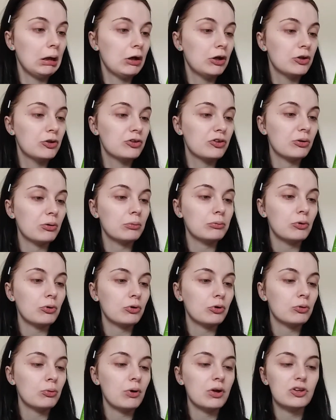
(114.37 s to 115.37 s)
So I'm not
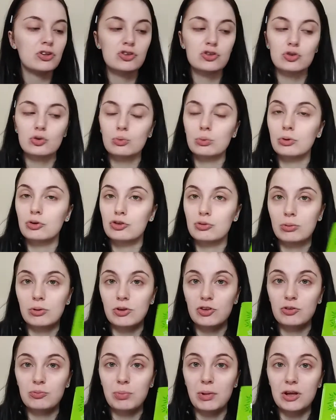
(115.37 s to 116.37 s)
quite sure what to
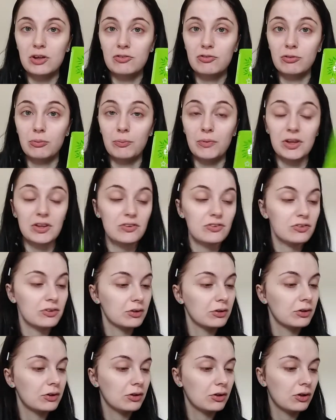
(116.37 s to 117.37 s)
expect from this.
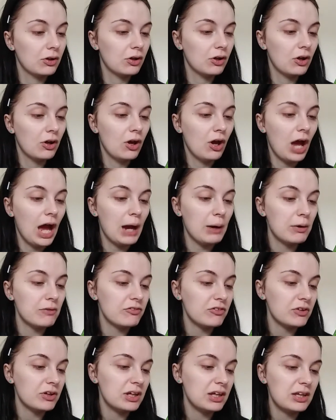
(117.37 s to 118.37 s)

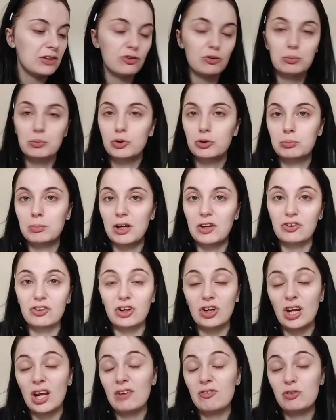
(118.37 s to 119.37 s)
However, it is a mud mask,
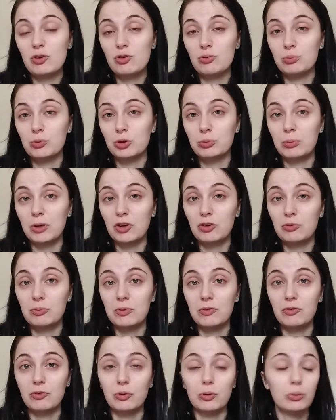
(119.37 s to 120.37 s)
and I have used mud masks
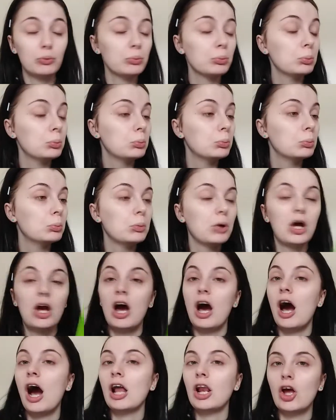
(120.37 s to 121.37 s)
before.
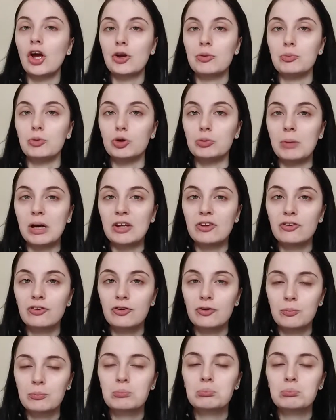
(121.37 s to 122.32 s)
I like mud masks.